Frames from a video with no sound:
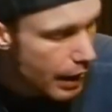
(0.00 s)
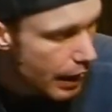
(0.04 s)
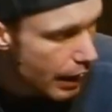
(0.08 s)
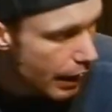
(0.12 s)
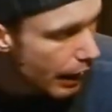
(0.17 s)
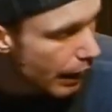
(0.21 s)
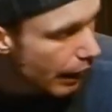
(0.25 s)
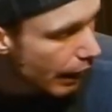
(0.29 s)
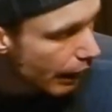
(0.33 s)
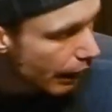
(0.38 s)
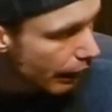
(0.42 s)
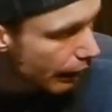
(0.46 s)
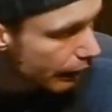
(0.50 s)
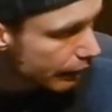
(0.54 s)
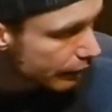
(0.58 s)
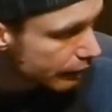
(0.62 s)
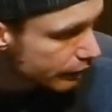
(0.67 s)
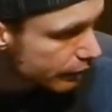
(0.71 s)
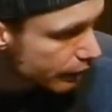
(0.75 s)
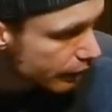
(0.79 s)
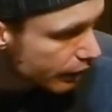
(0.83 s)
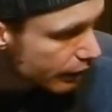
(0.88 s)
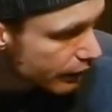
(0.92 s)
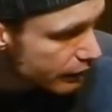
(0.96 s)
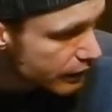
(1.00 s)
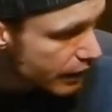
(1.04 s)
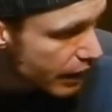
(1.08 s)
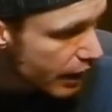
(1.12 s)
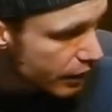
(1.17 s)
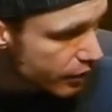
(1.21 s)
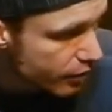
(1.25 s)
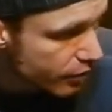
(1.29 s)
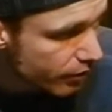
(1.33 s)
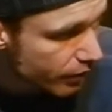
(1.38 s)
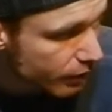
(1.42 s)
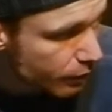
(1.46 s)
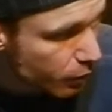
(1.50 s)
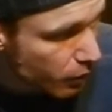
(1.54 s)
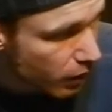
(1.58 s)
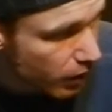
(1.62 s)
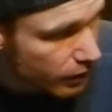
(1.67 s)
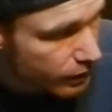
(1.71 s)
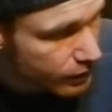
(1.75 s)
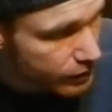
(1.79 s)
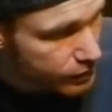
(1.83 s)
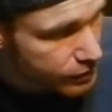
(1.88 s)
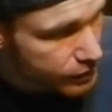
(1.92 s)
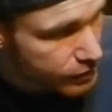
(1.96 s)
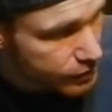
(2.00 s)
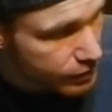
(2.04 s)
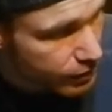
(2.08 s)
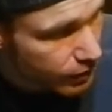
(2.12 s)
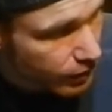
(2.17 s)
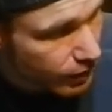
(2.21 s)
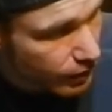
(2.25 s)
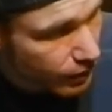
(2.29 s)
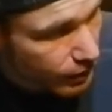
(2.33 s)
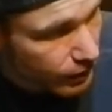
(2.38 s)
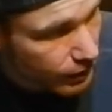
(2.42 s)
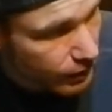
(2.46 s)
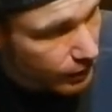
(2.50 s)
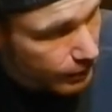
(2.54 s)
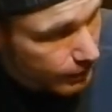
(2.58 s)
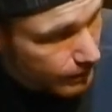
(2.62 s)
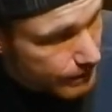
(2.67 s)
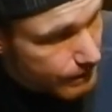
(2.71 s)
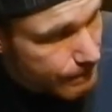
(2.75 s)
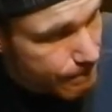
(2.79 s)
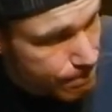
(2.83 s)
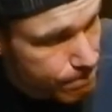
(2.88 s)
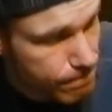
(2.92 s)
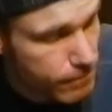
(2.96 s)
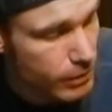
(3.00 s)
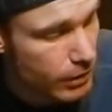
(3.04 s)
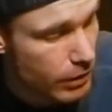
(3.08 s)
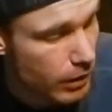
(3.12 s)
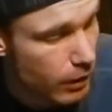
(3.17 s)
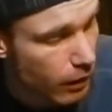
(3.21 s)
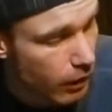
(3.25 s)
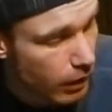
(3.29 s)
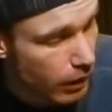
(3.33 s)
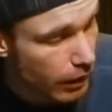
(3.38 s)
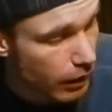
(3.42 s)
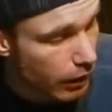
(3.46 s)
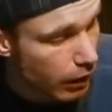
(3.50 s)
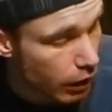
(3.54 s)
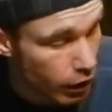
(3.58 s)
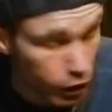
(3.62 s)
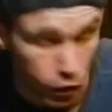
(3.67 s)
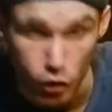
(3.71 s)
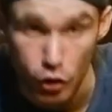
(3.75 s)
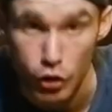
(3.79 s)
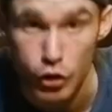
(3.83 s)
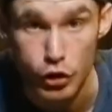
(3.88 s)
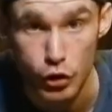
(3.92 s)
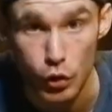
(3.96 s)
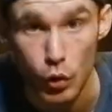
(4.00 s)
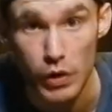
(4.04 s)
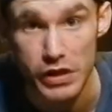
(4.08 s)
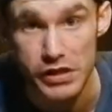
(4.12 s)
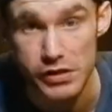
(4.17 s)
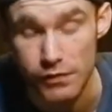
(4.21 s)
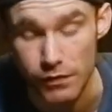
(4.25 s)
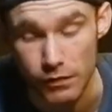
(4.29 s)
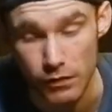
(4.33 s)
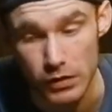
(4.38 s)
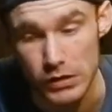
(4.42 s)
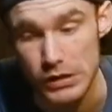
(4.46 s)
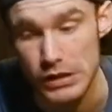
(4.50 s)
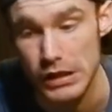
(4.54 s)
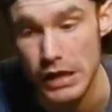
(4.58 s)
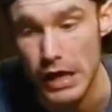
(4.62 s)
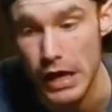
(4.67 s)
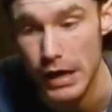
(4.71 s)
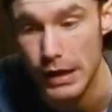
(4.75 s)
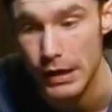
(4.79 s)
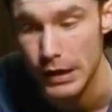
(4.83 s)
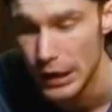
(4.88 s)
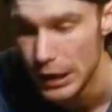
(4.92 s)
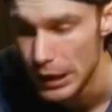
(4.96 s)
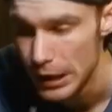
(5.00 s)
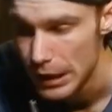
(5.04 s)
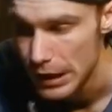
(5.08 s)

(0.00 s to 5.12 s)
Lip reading: And this actually was, a good choice for today.